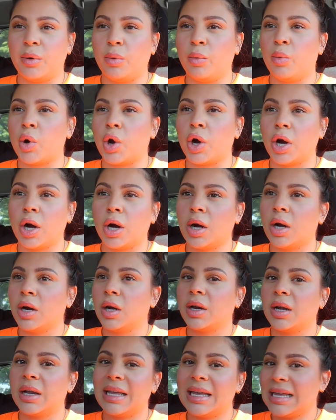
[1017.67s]
were
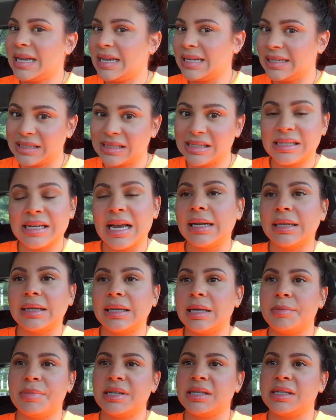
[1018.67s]

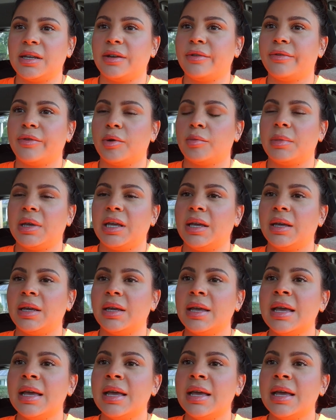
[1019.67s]
insanely busy for me.